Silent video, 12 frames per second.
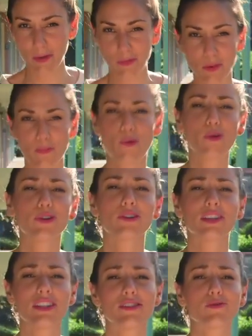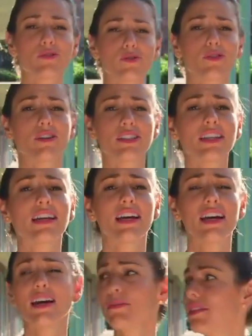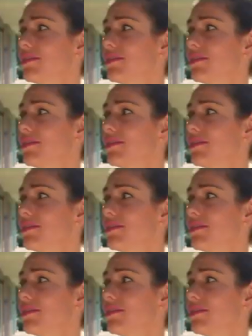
gem, the Porter Leans Resort. I